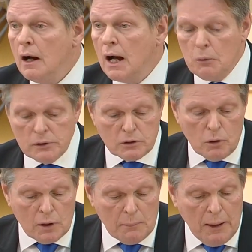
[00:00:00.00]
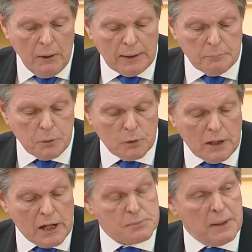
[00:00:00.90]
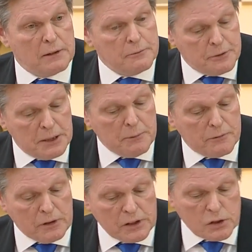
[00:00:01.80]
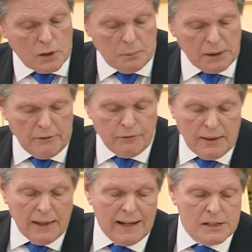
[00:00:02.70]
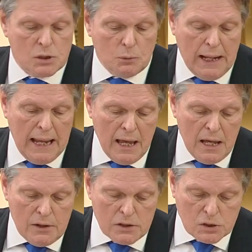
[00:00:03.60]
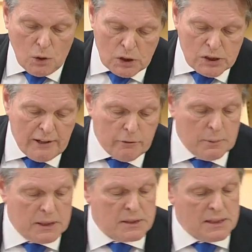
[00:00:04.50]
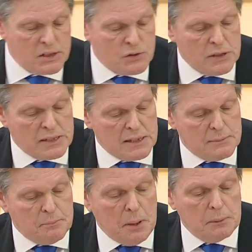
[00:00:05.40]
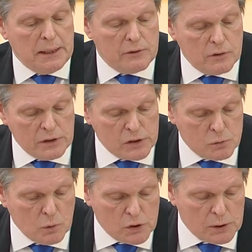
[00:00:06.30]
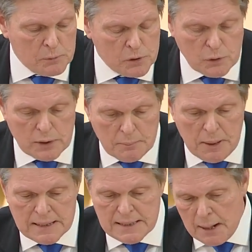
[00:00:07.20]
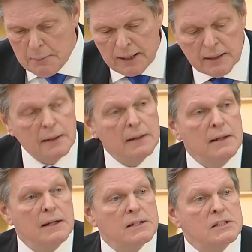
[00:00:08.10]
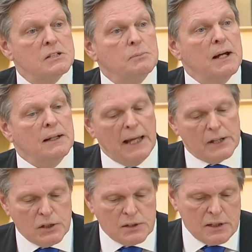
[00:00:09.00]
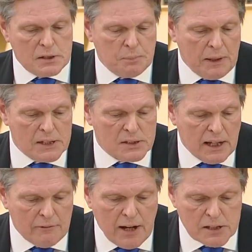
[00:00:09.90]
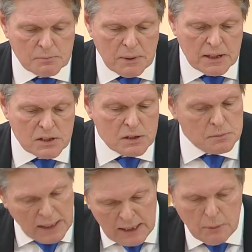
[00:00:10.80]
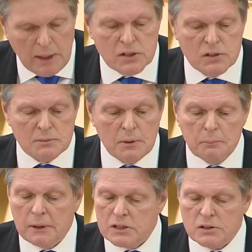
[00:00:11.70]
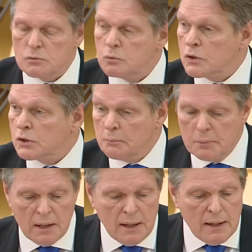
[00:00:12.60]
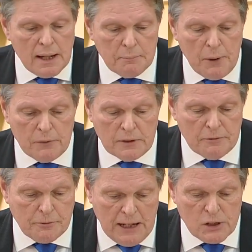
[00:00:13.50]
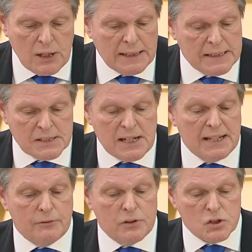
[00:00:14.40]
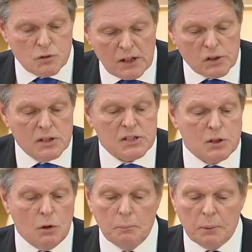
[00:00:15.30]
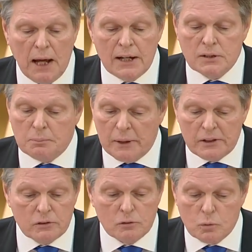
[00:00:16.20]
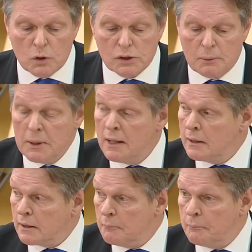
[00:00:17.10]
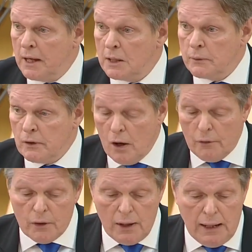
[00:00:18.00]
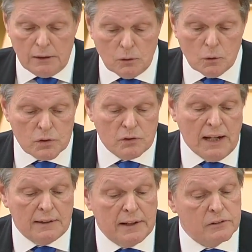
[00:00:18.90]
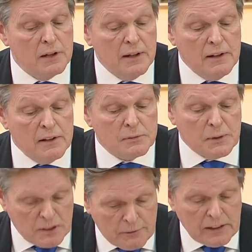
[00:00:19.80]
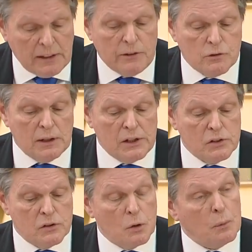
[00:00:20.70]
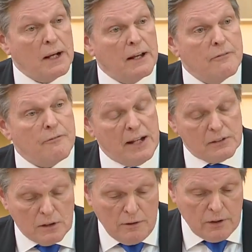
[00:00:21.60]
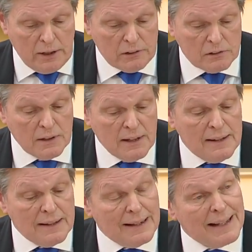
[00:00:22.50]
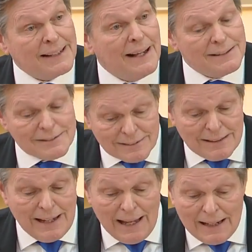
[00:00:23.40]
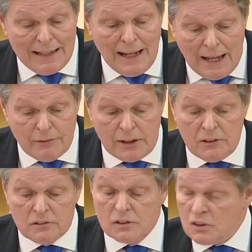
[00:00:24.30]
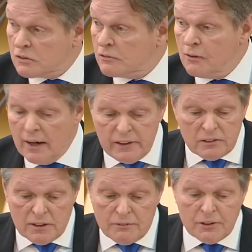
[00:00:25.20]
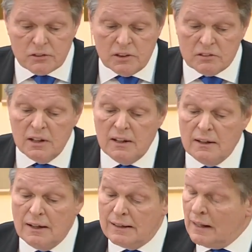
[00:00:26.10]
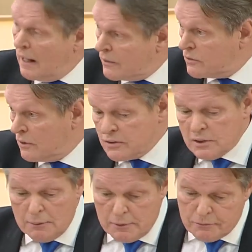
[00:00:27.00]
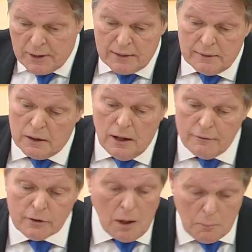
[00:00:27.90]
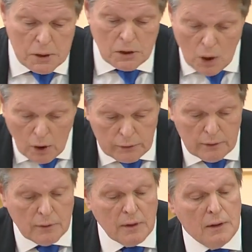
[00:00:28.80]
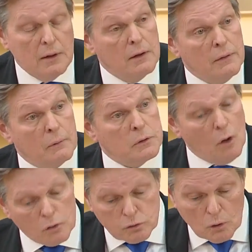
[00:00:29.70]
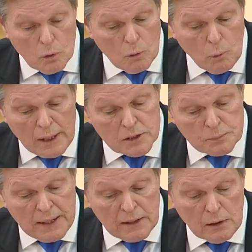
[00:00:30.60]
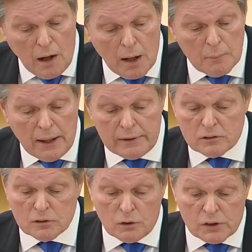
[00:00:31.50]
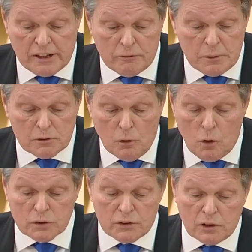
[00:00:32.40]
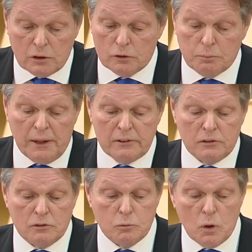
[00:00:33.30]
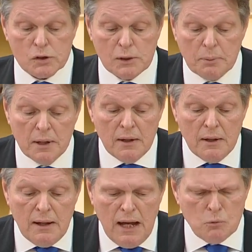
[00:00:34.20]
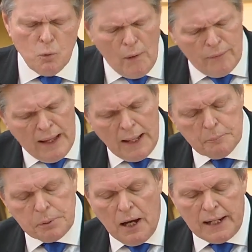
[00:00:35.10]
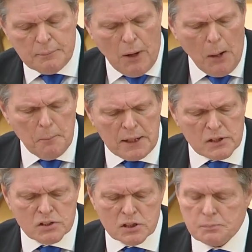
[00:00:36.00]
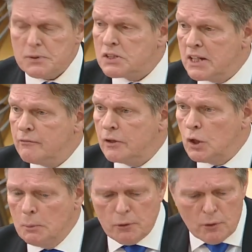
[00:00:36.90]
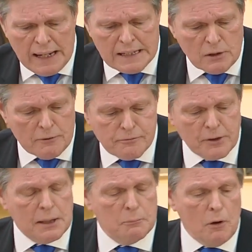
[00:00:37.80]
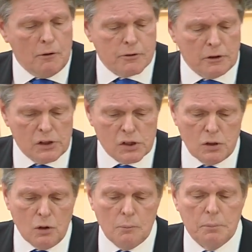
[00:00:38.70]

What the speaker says: I want to talk about an important aspect of freedom of religion or belief, and that is the way the Scottish Government has treated public religious worship during the pandemic. Since my election to this place, I have asked ministers many questions about places of worship, about the differentiated set of restrictions still applied to places of worship compared with other indoor settings, specifically in relation to the wearing of face coverings. I can't see any evidence to justify these differences, and answers, I'm afraid, there have come none. There was also widespread alarm at the Scottish Government's order to close places of worship and what that implied about how ministers perceived the human right of freedom of religion or